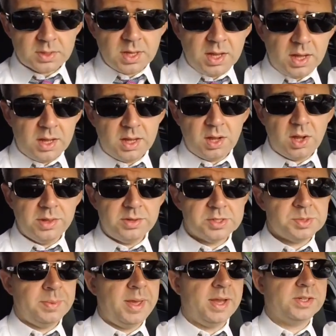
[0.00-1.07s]

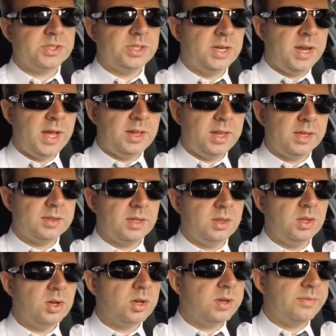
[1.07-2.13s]
Others may actually not like the
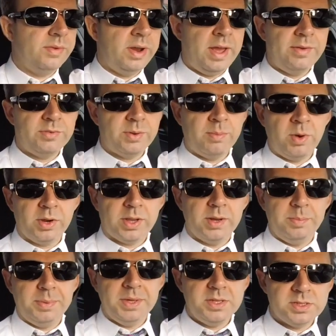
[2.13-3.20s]
look of an
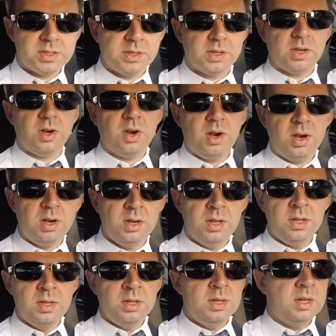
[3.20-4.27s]
aftermarket piece in the car,
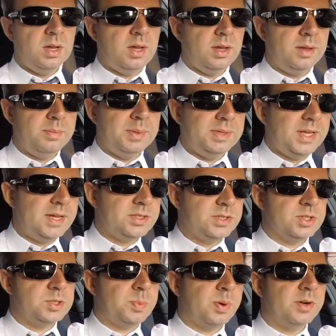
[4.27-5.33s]
but that's
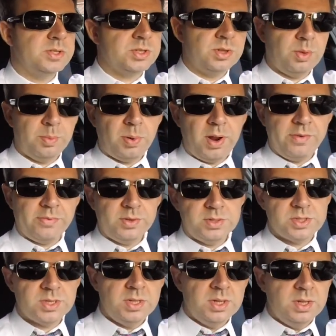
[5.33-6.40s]
just personal preference.